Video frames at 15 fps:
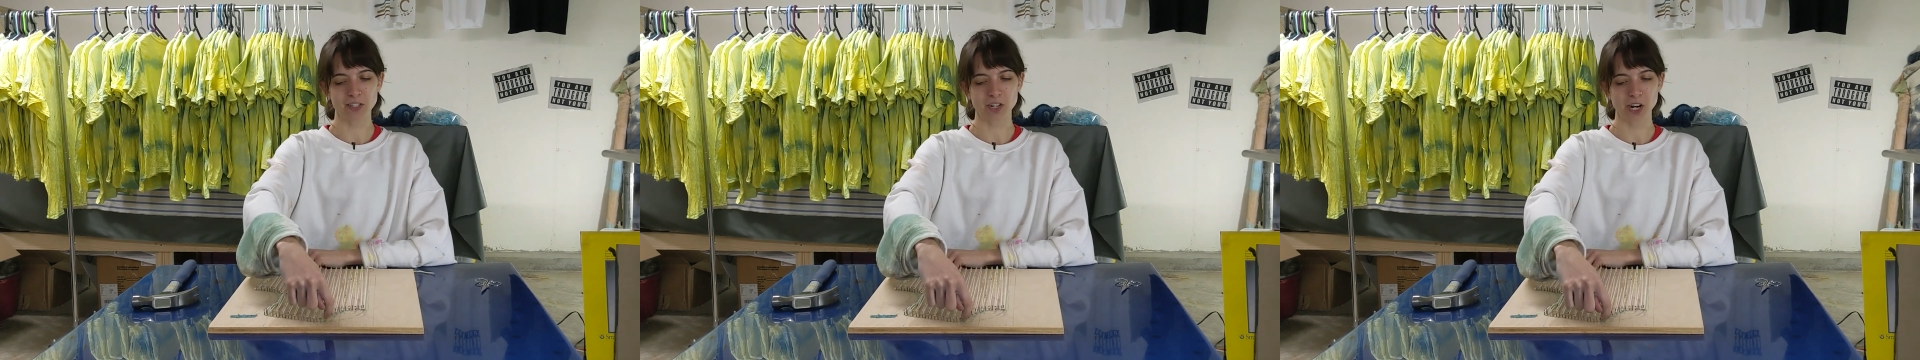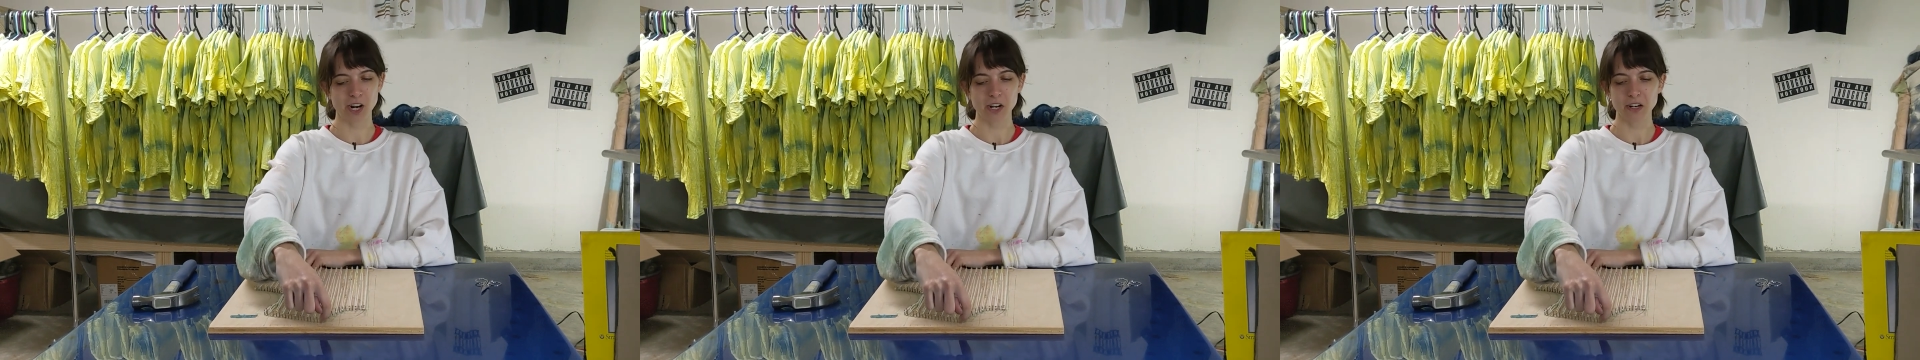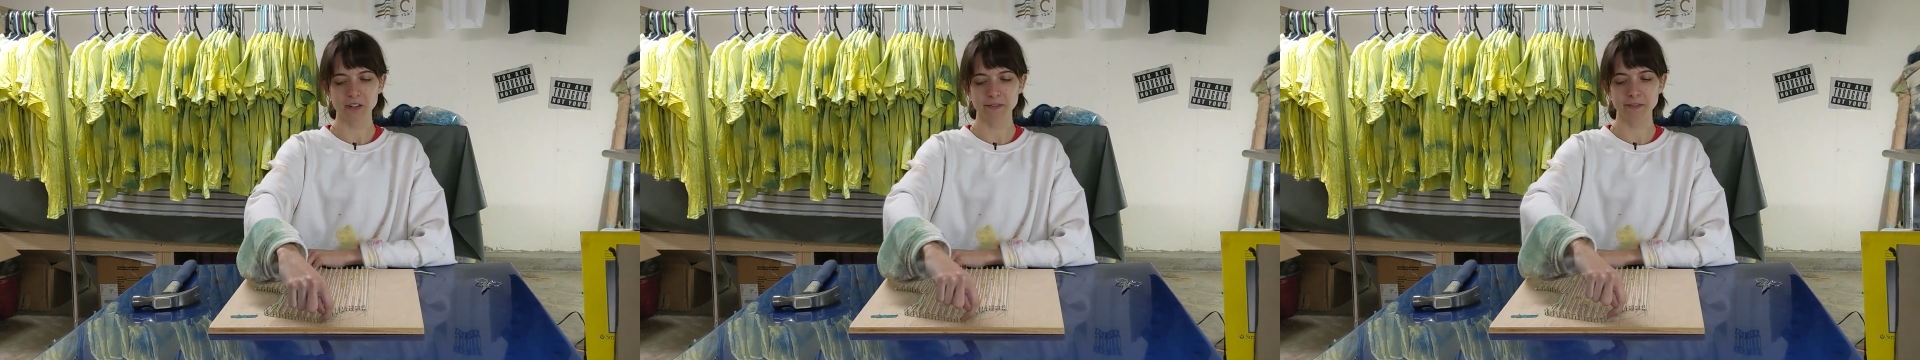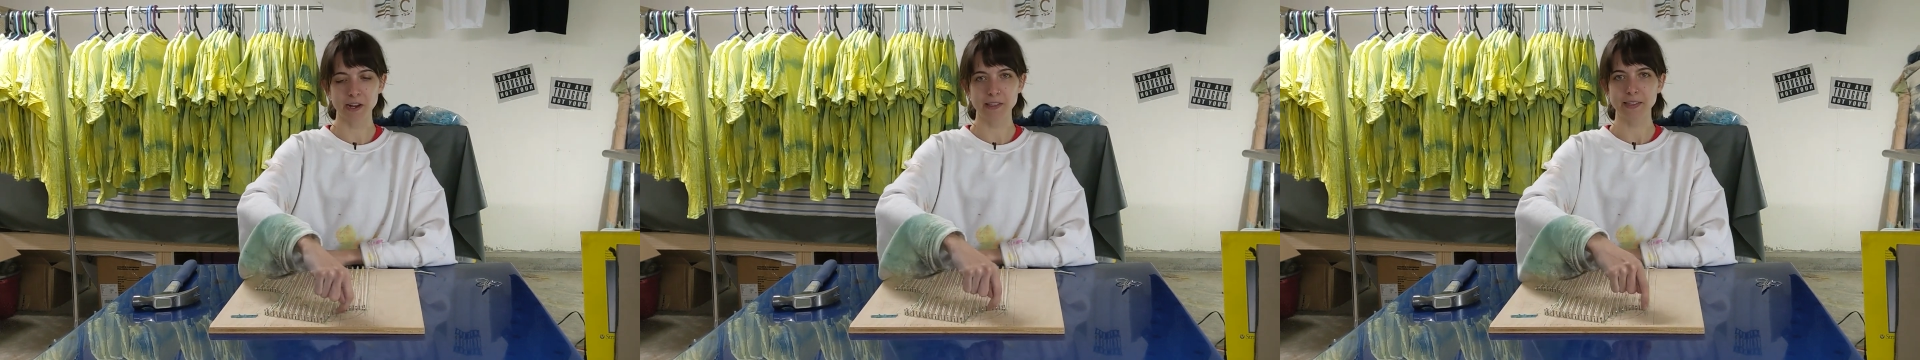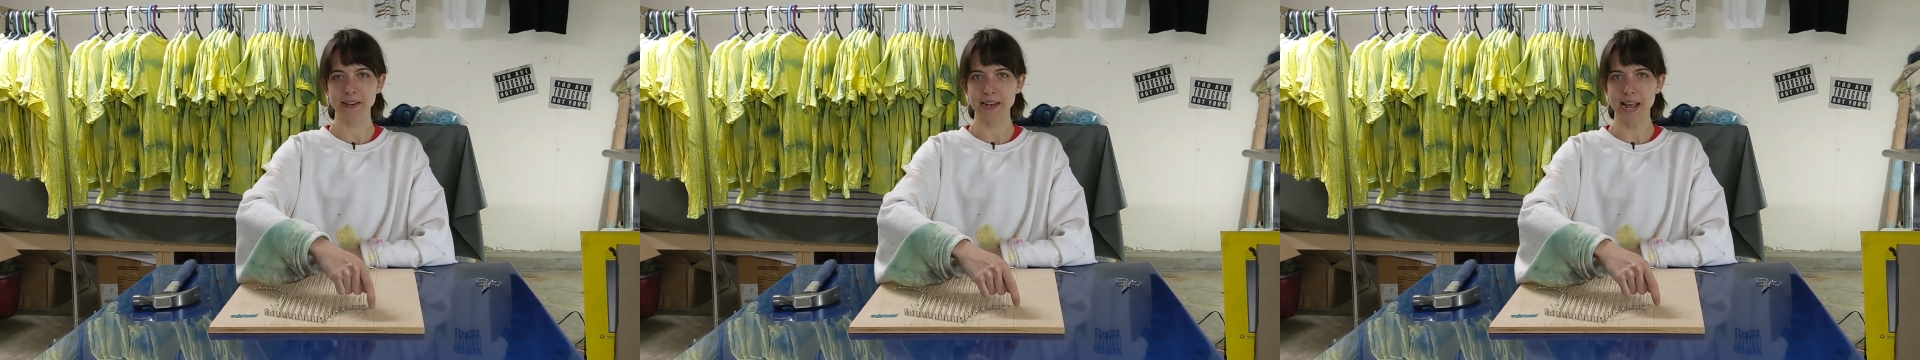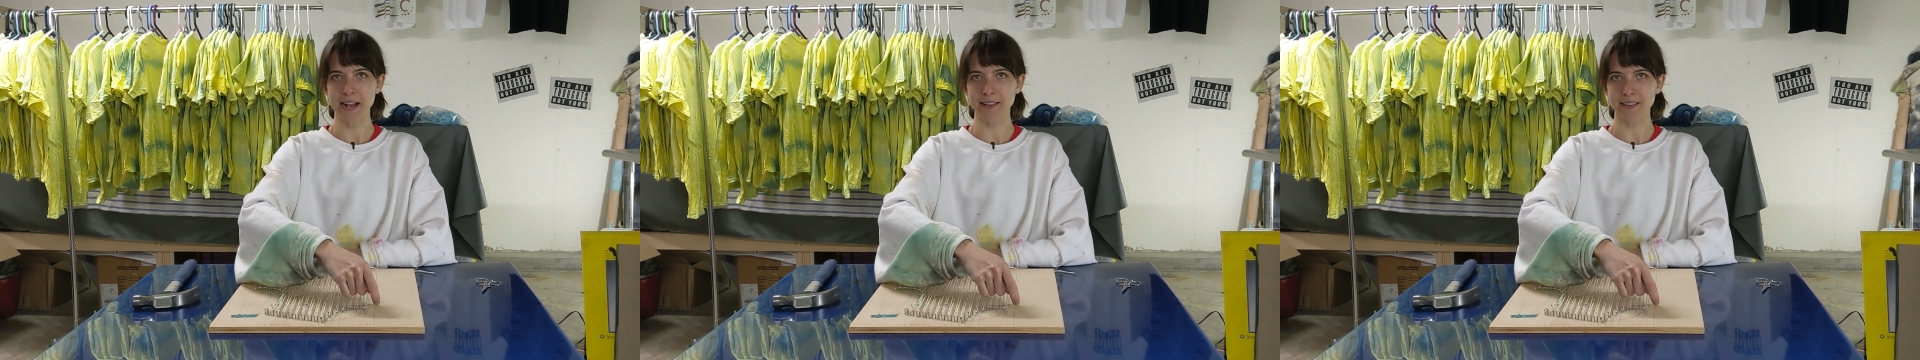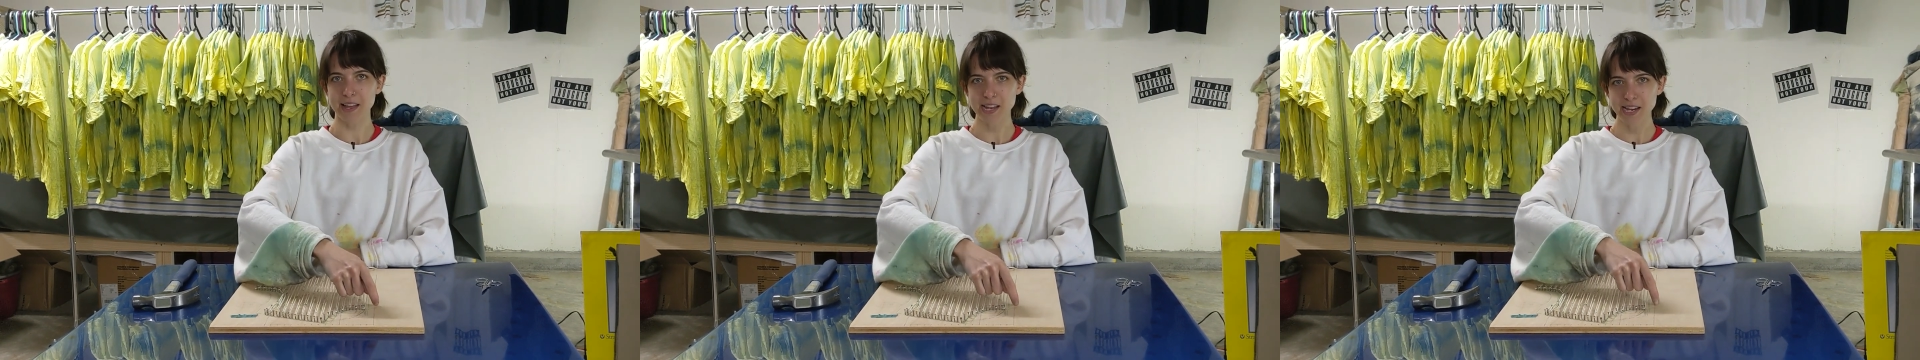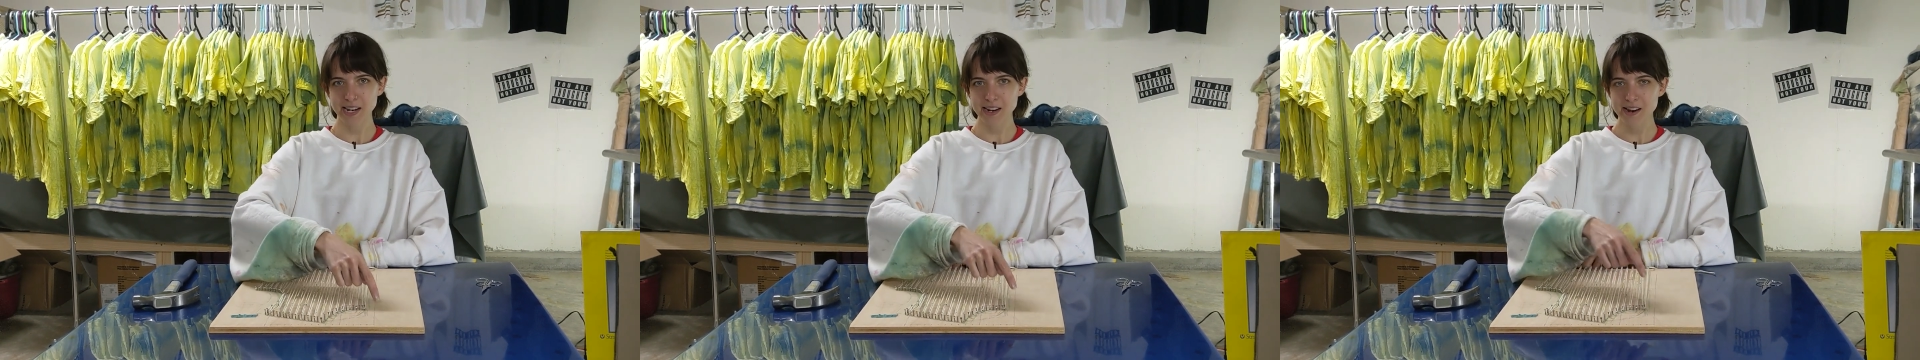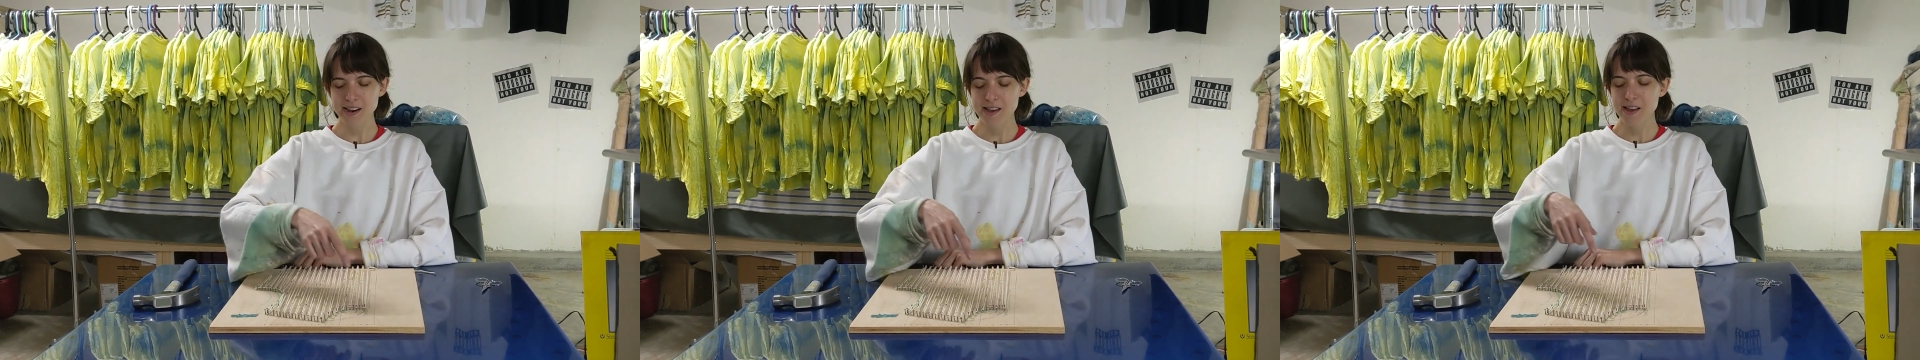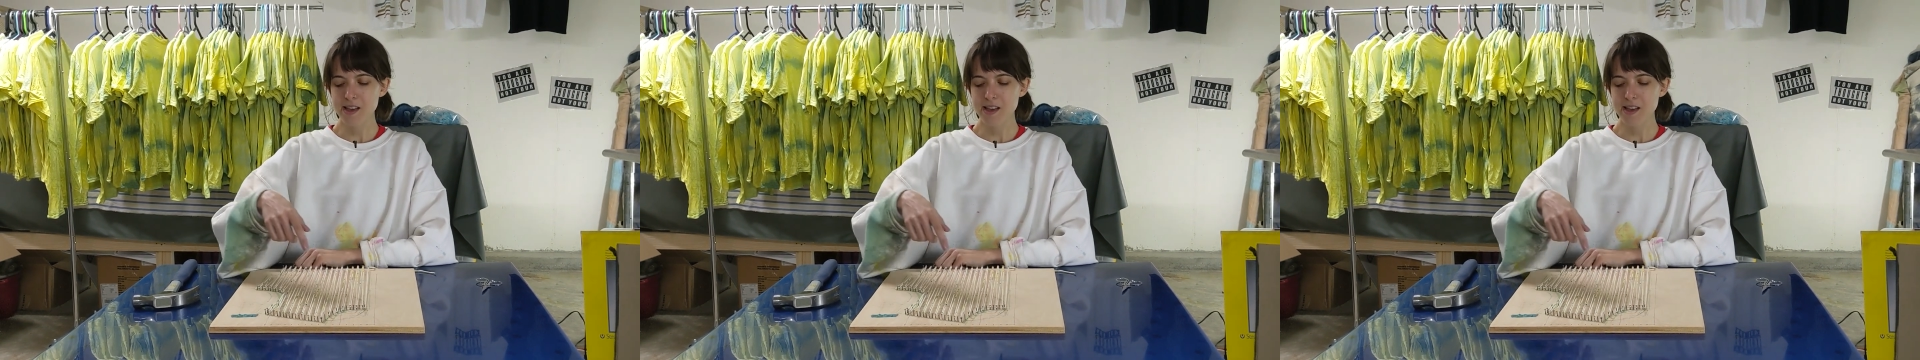curve on the neckline.